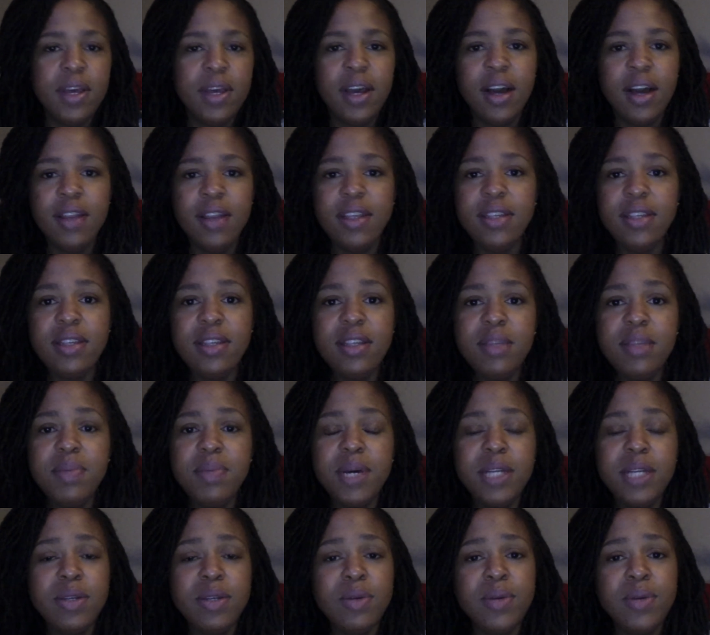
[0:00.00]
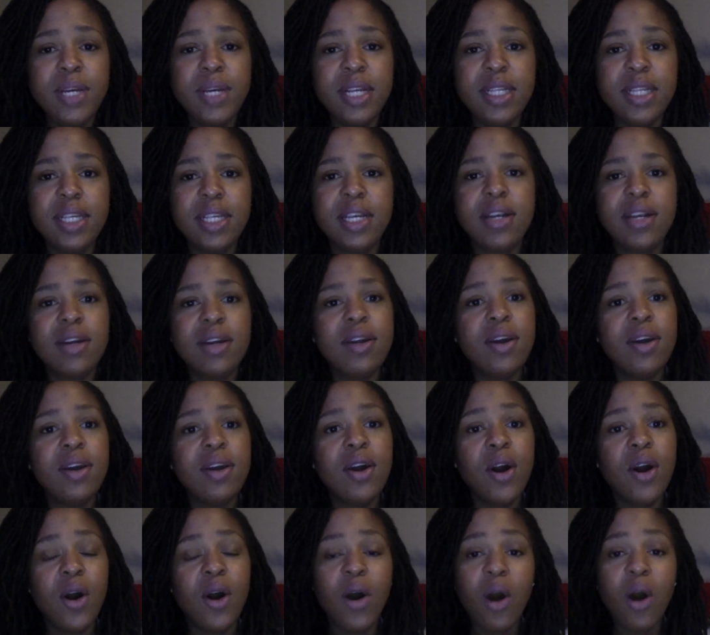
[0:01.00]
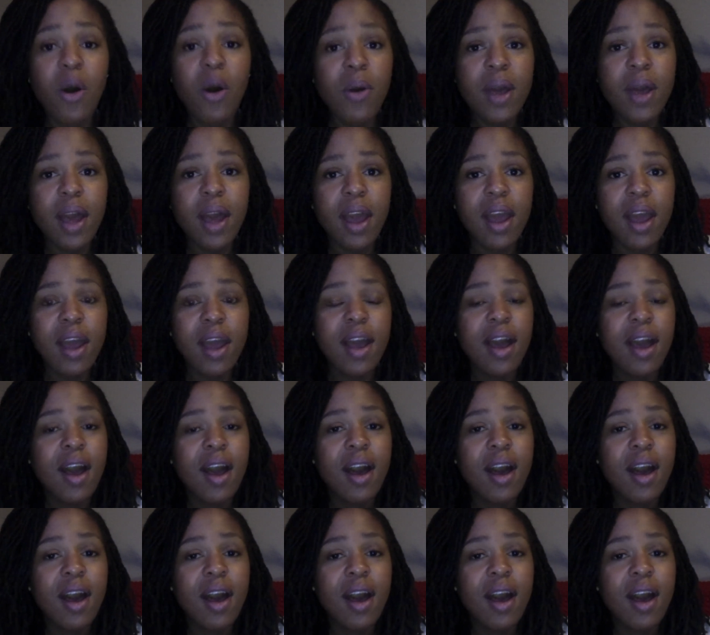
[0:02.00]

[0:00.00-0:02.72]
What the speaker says: This is the place where we consider, okay,